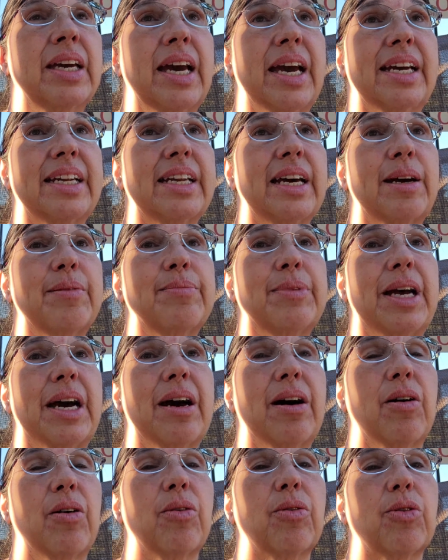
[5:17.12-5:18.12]
and I'm
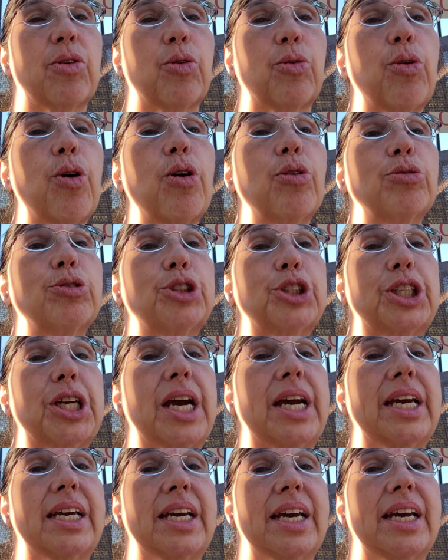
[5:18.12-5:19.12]
now
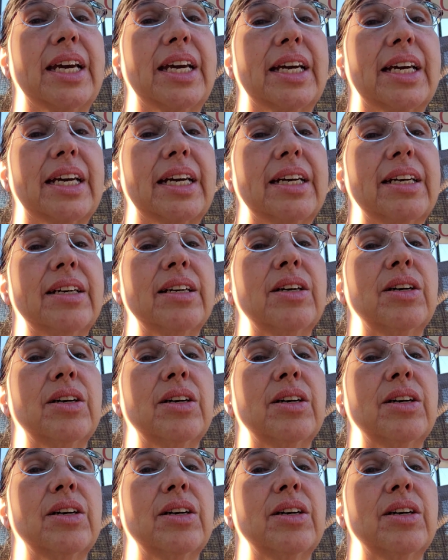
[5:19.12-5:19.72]
crocheting